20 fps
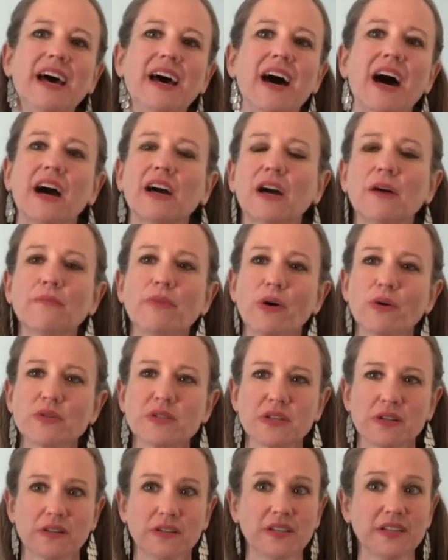A
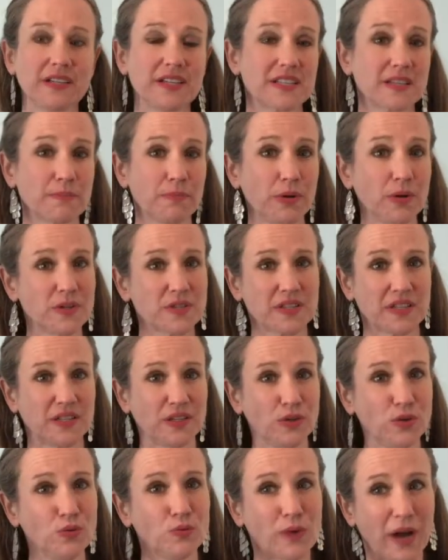composer is a person
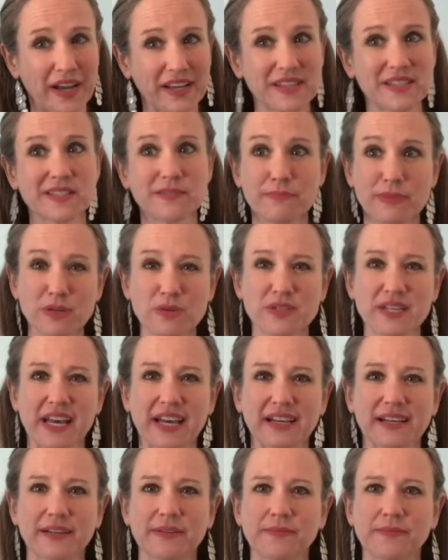who writes music.